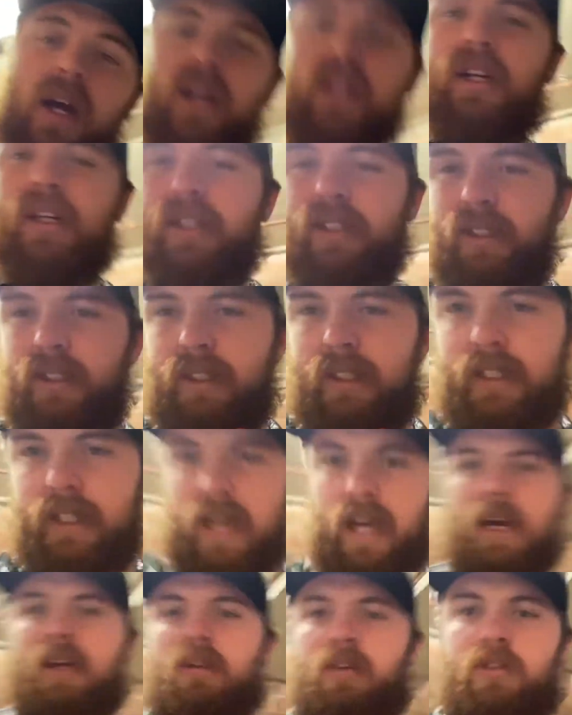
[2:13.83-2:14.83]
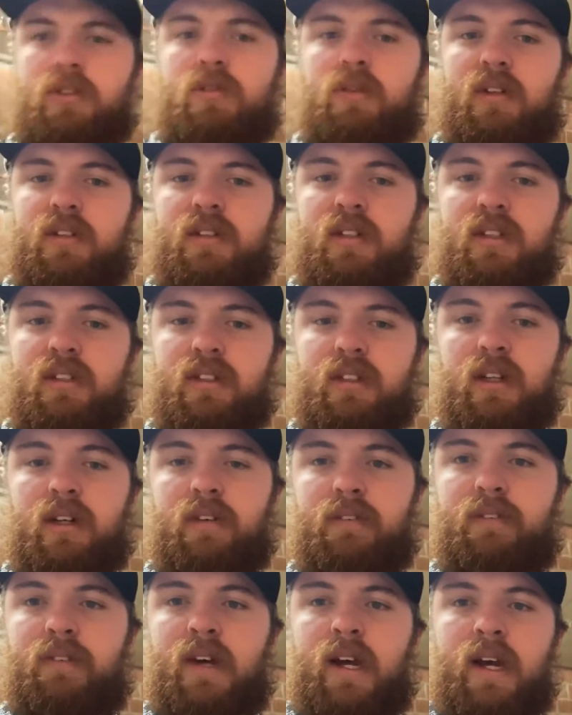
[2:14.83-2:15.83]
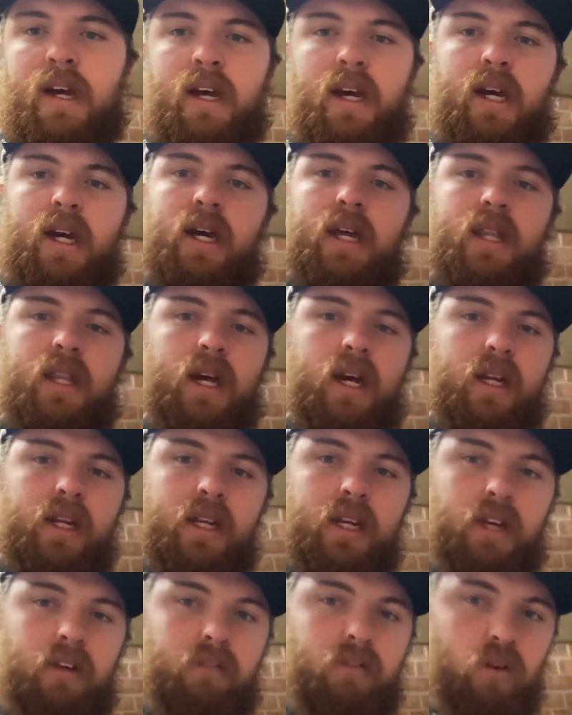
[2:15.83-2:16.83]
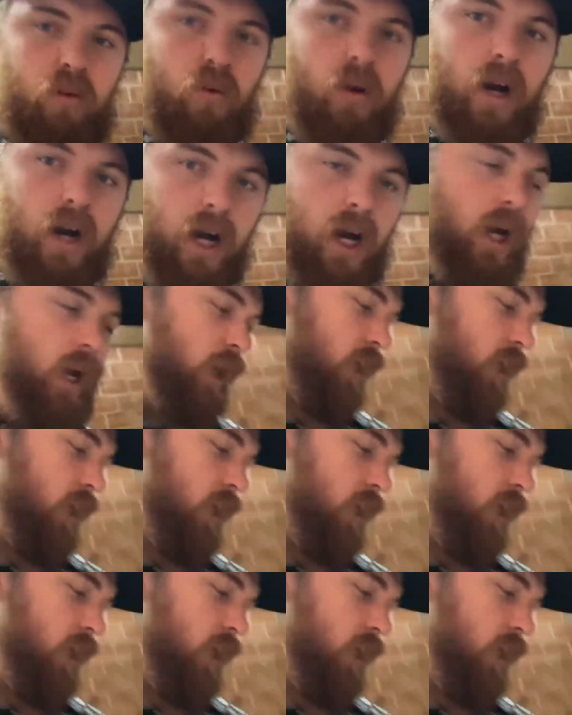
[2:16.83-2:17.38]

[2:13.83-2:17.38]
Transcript: I cannot stress this enough, that if you are